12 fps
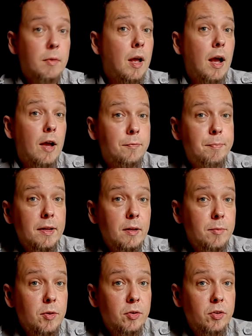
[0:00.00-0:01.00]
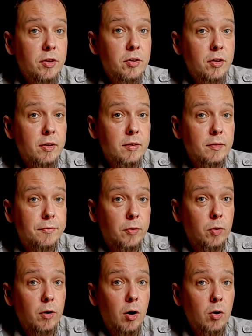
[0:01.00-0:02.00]
I've been a musician
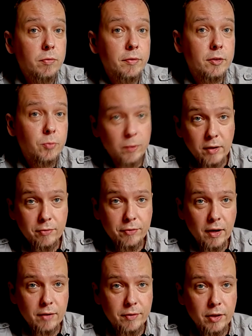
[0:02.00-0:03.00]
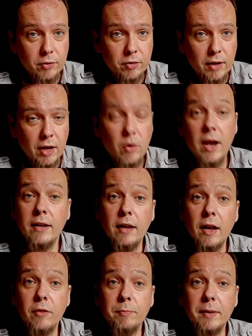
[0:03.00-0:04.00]
for over 25 years now and
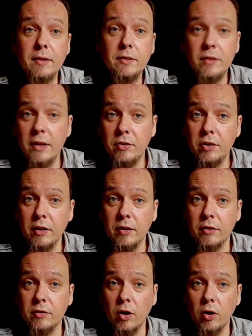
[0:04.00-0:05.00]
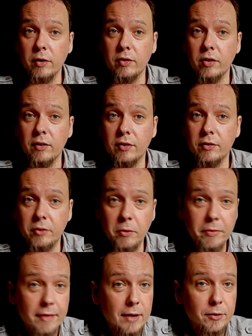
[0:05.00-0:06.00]
I've been teaching guitar since
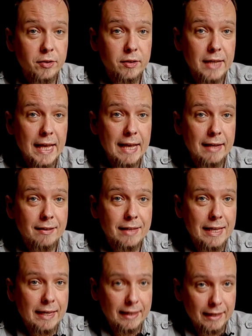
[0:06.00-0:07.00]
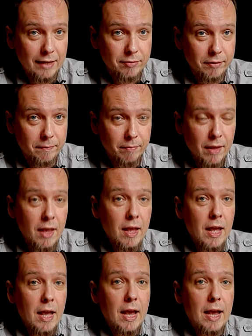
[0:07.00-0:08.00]
2011.
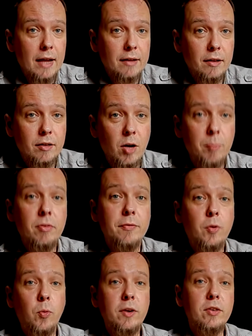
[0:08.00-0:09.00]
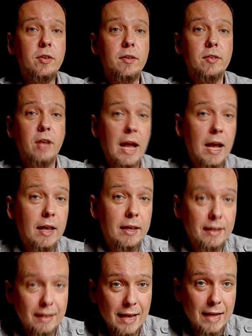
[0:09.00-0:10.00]
And a couple of questions I
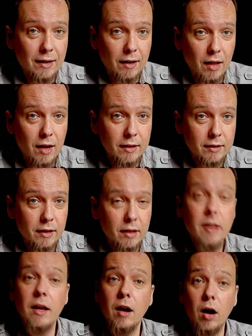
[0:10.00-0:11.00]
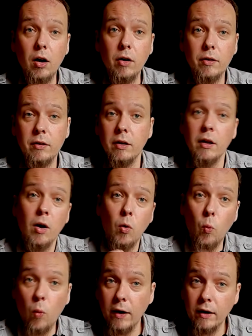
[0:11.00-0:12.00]
get a lot are,
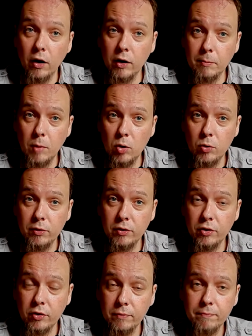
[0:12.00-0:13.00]
what are modes?